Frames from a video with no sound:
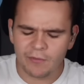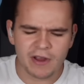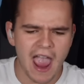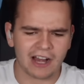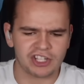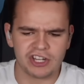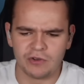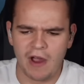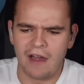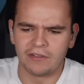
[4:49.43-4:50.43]
here we actually
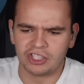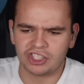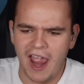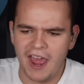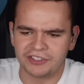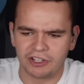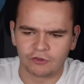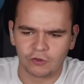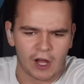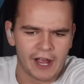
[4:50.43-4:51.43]
do have a chance
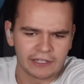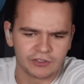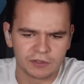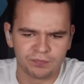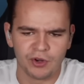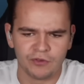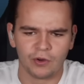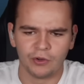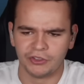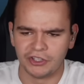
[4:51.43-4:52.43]
of flying to this
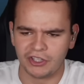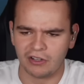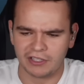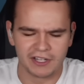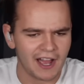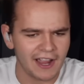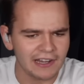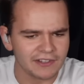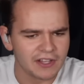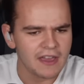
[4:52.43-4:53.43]
beautiful Sicilian
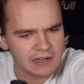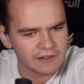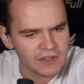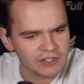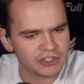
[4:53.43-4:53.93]
island. Take a look at